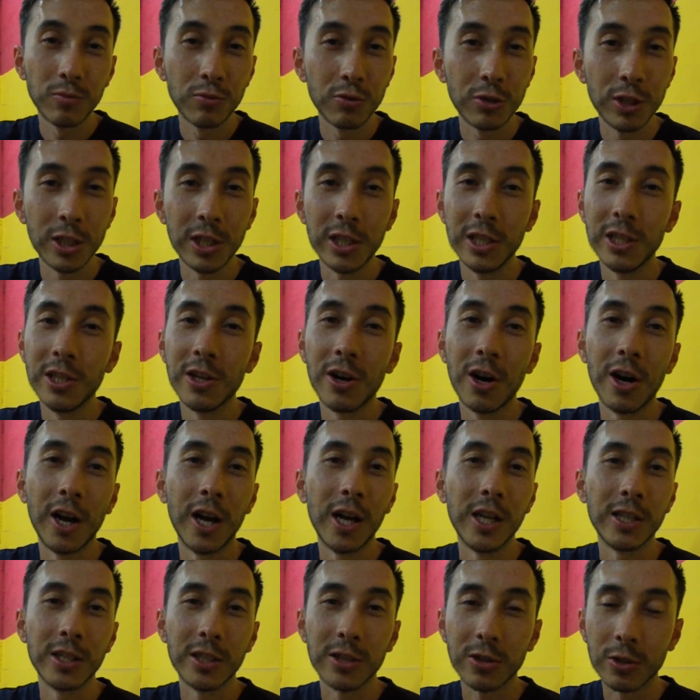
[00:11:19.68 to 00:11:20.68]
really
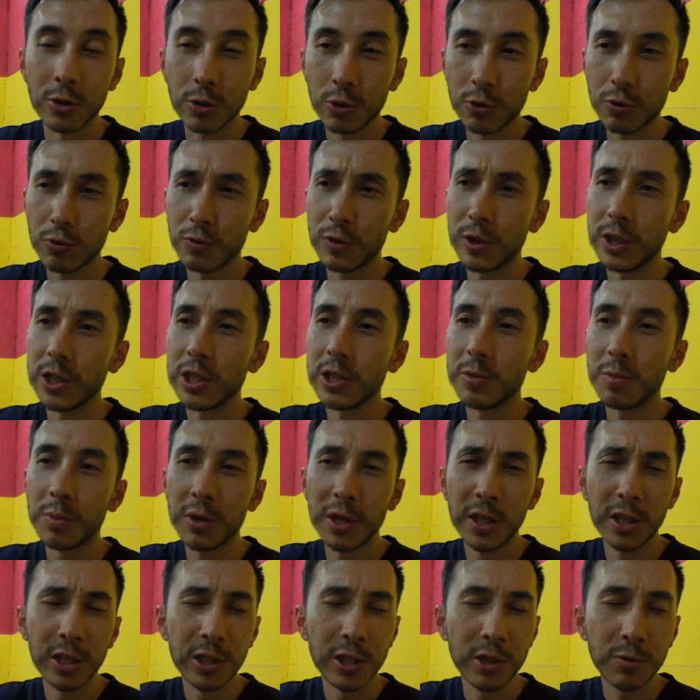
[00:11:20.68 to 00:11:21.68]
nice and
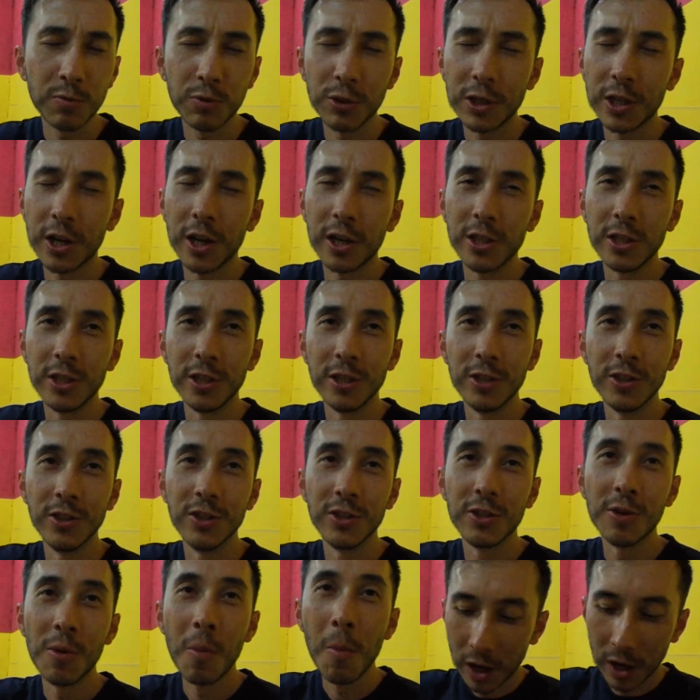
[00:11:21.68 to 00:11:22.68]
crispy, the spring
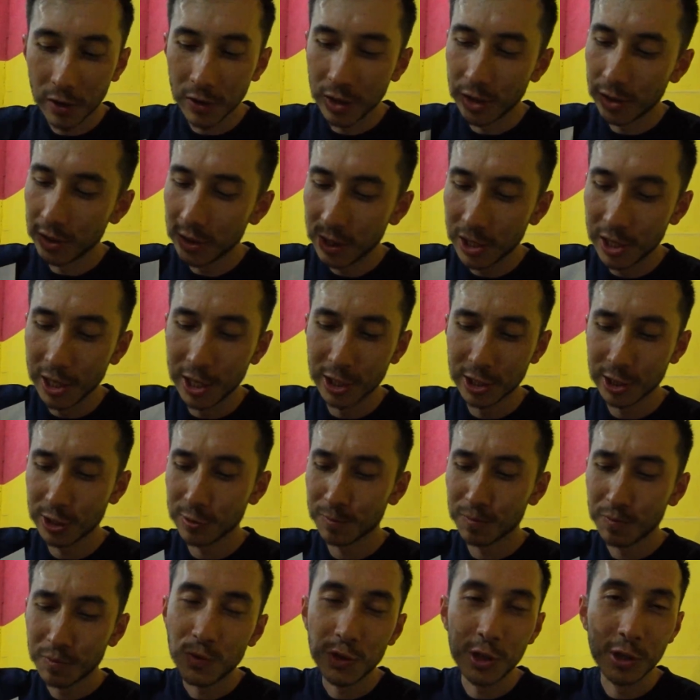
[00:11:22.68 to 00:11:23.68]
onions. And then this,
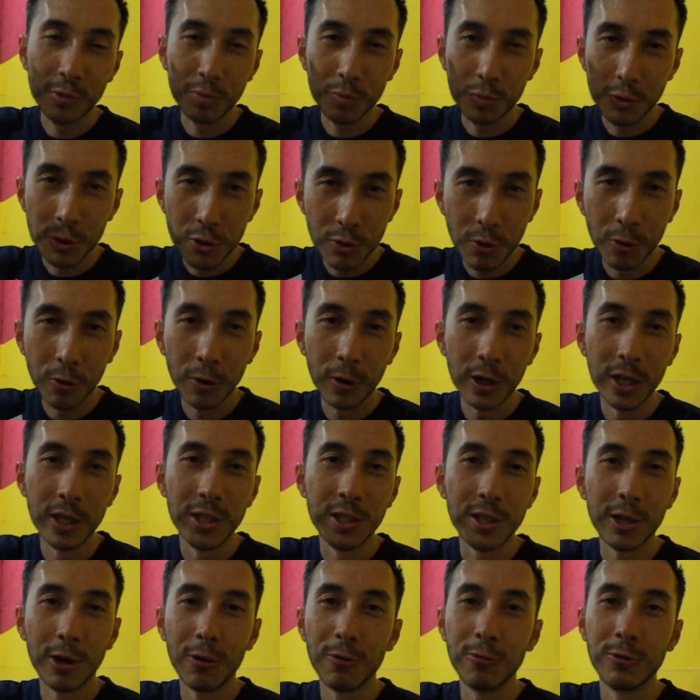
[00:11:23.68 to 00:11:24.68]
just pure
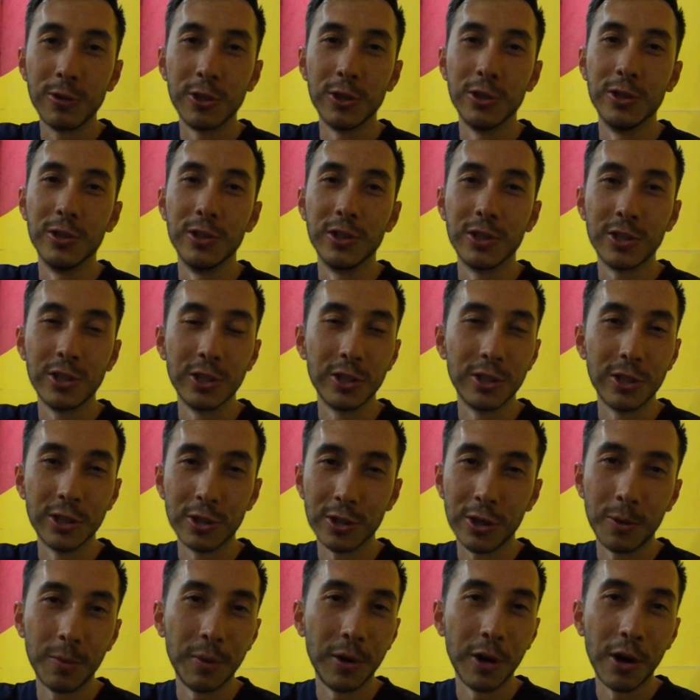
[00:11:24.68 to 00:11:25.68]
indulgence just to
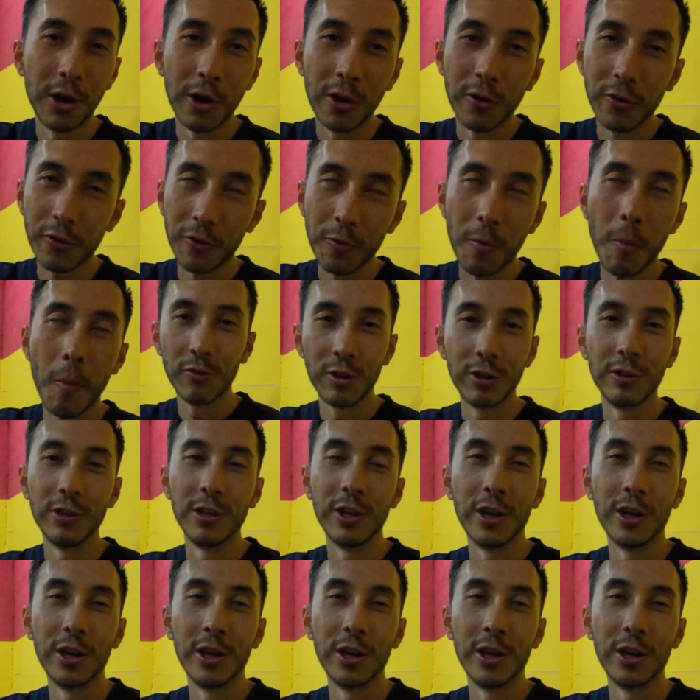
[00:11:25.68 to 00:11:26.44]
top it off. Very